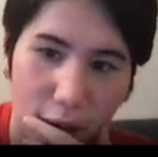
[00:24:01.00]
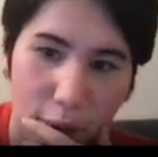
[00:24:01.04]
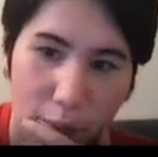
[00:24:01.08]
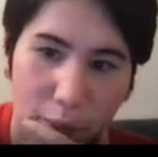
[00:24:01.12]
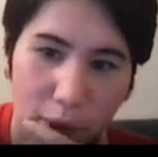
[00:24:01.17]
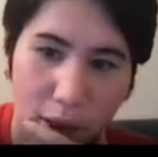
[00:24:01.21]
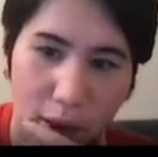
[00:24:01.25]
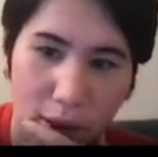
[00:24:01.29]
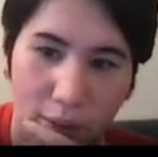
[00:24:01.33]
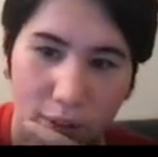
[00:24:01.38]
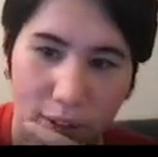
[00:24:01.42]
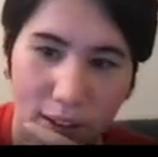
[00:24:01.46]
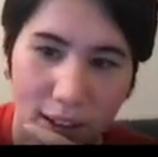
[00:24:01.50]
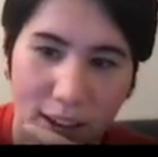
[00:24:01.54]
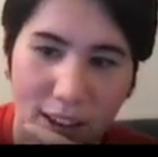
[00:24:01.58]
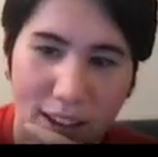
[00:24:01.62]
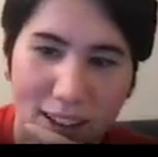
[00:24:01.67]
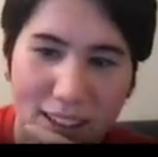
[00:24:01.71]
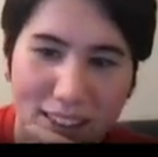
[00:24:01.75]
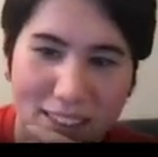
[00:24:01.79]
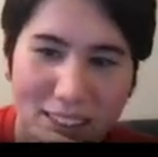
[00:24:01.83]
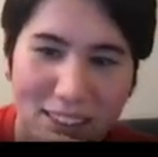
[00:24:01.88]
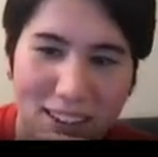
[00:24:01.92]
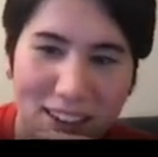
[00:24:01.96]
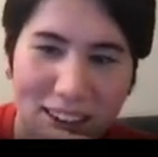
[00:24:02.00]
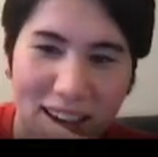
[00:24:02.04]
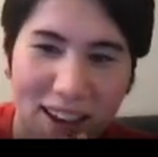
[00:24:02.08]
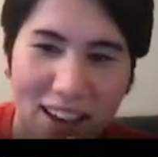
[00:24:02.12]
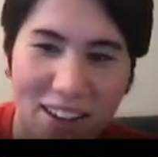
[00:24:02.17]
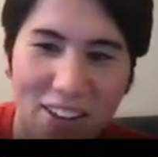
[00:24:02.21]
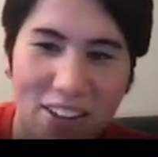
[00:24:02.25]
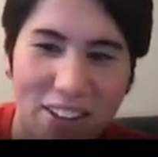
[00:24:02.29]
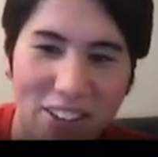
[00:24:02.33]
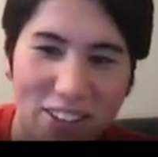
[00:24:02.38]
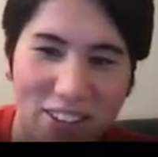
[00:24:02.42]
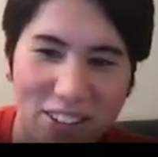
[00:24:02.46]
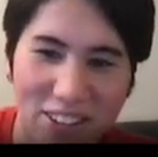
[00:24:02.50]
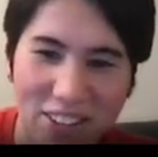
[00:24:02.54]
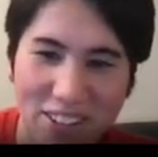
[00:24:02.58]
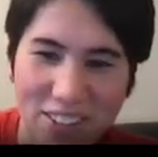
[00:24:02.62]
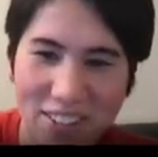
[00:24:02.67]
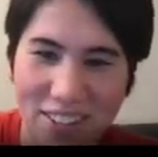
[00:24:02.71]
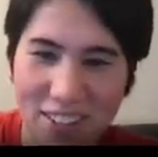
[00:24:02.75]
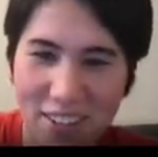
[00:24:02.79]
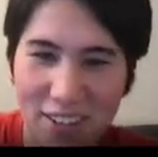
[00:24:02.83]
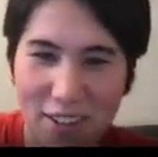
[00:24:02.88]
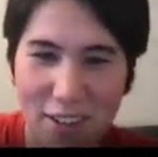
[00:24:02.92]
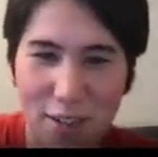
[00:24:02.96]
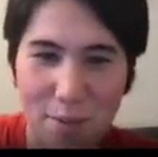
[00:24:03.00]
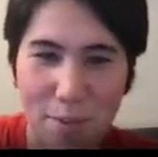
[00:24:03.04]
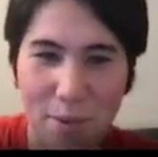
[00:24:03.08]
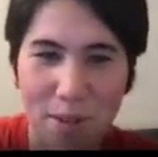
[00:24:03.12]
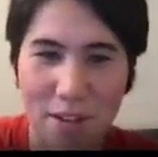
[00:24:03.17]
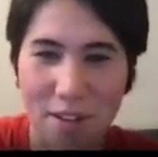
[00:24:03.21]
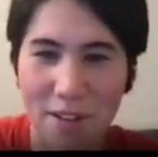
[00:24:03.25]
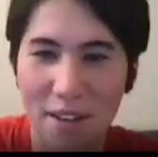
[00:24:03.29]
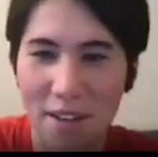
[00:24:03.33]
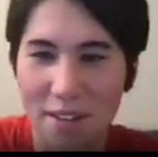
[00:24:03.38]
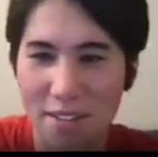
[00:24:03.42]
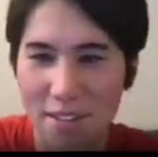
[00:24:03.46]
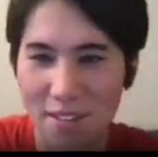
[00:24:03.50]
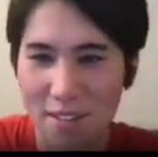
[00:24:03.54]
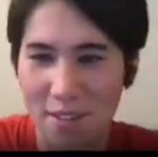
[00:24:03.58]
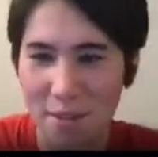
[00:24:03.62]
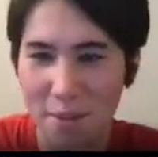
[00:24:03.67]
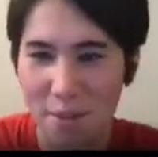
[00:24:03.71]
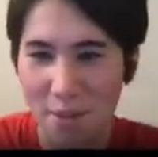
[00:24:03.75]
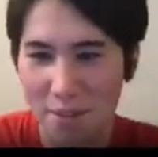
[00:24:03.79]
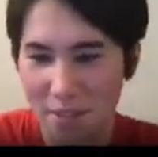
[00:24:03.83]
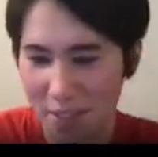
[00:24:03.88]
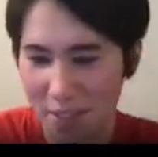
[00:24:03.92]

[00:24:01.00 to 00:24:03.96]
about anything else? Anybody else notice